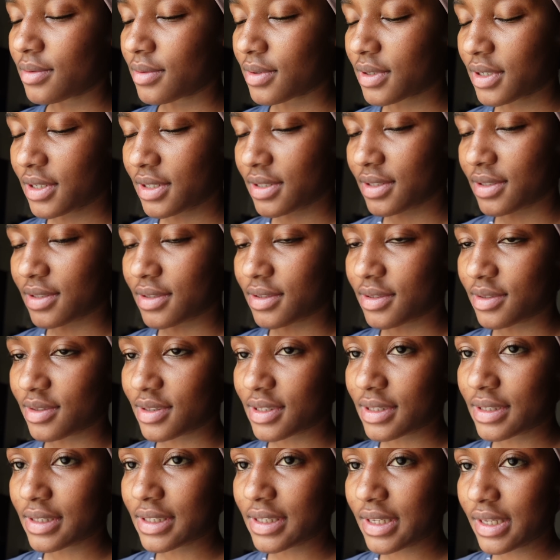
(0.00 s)
because
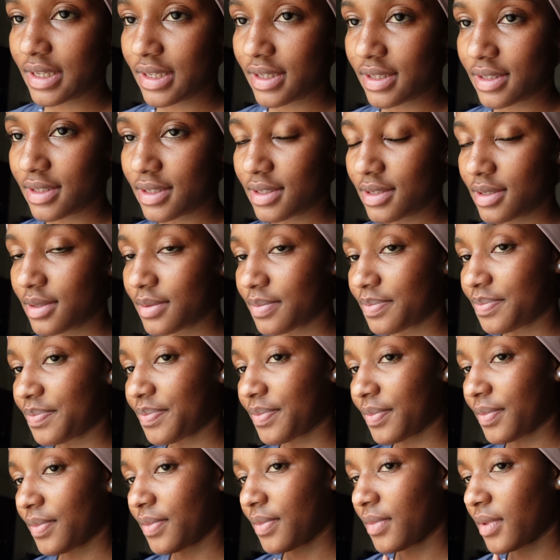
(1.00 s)
this heat.
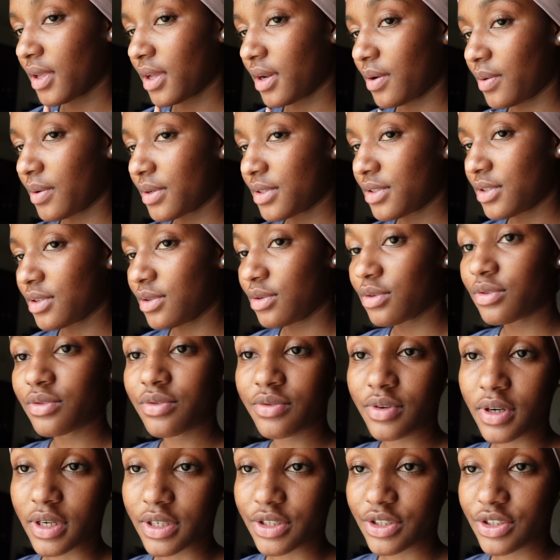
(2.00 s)
And I want to look
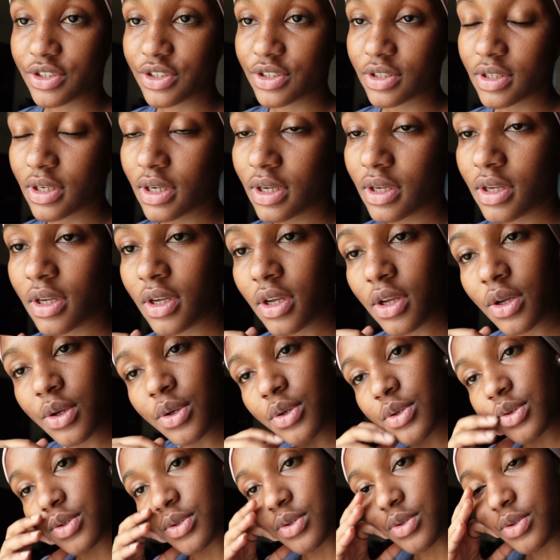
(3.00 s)
fresh.
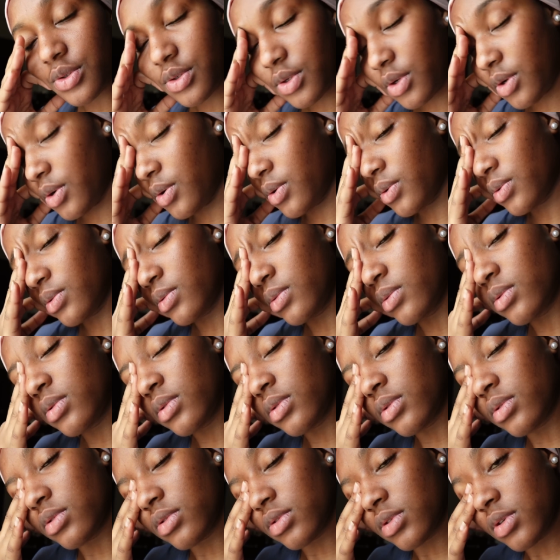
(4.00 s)
So,
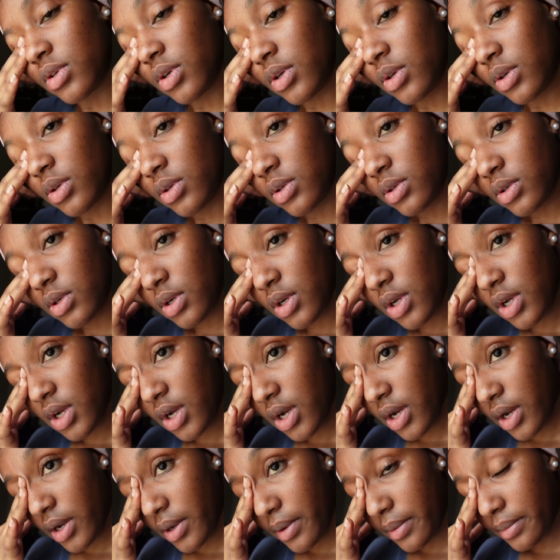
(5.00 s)

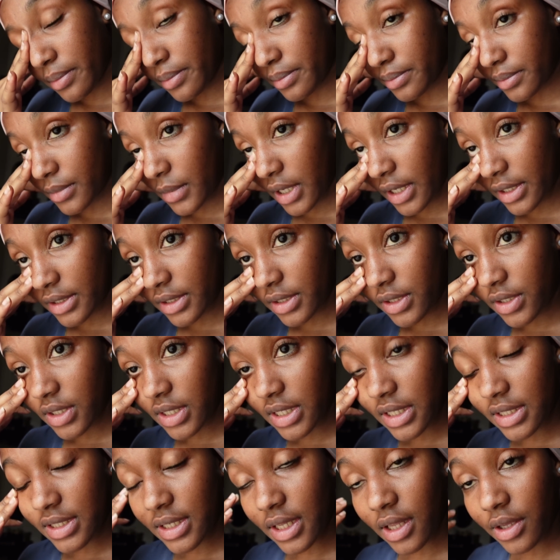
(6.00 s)
I didn't
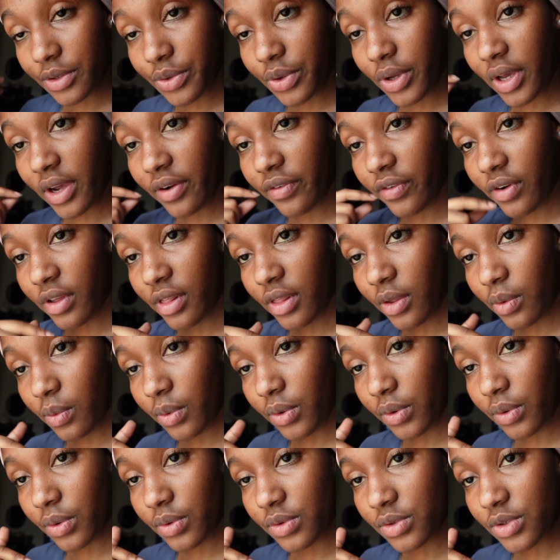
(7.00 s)
really tell you everything
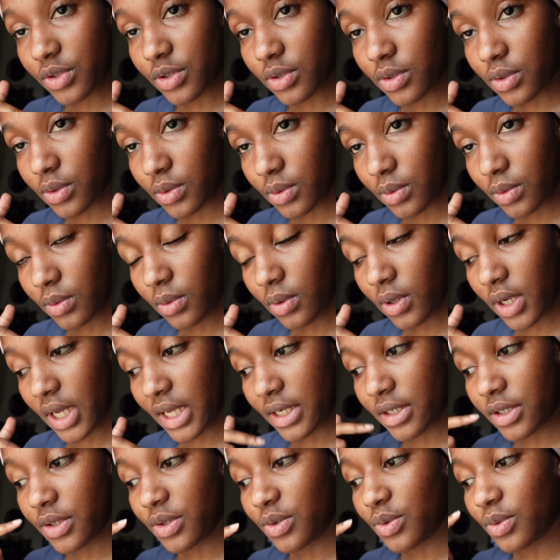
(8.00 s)
we're going to do.
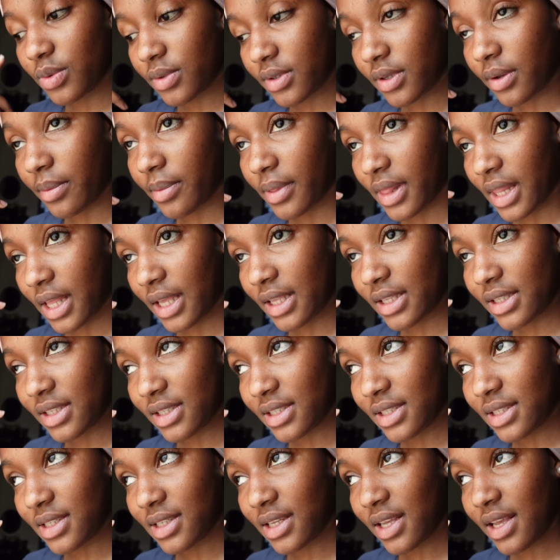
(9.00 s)
I didn't know some
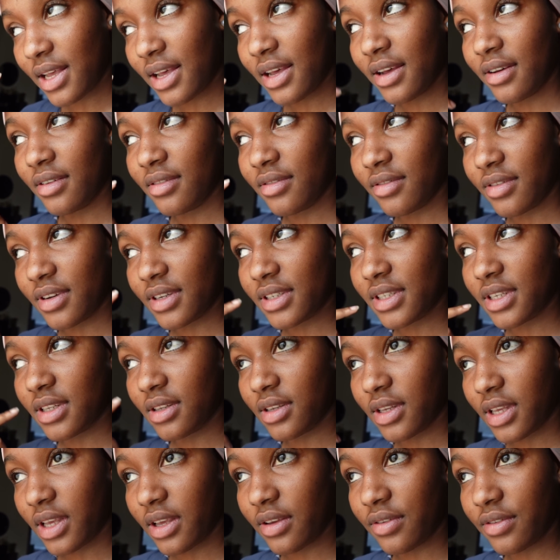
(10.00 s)
things. I
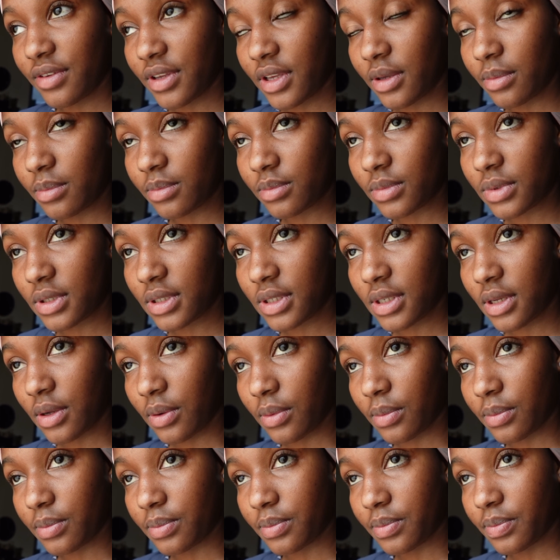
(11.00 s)
still gave him
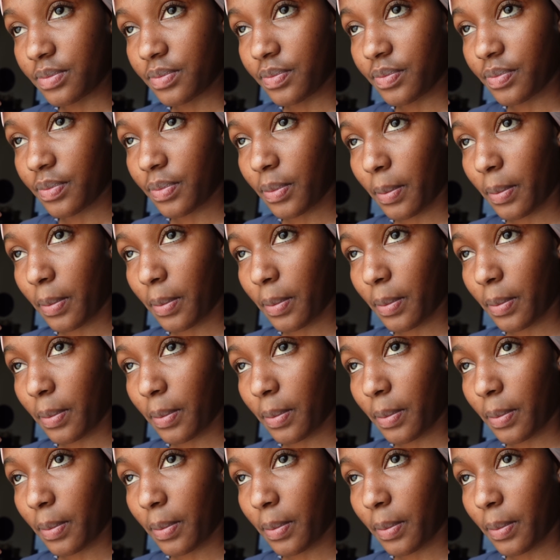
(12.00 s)
some